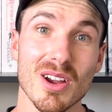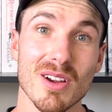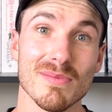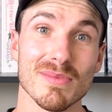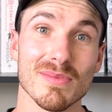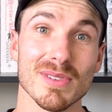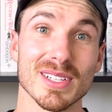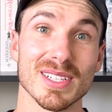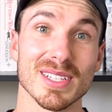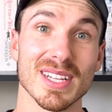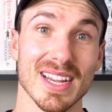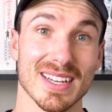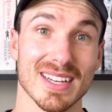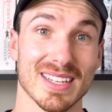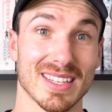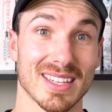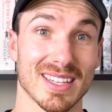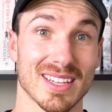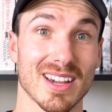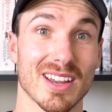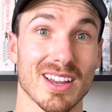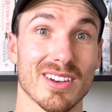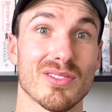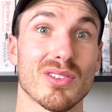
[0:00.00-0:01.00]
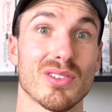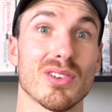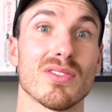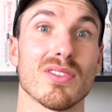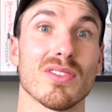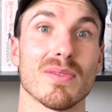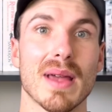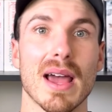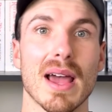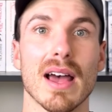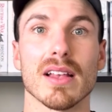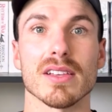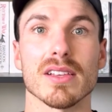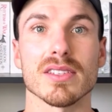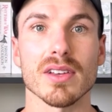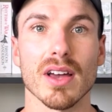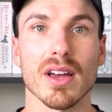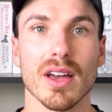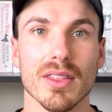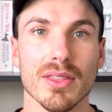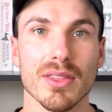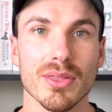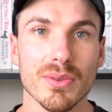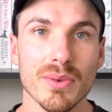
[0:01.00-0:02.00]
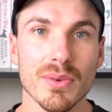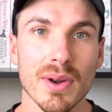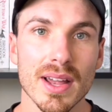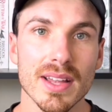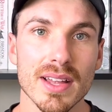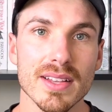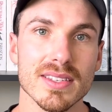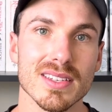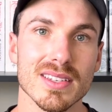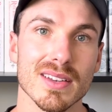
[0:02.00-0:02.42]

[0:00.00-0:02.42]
protecting the country from outside threats.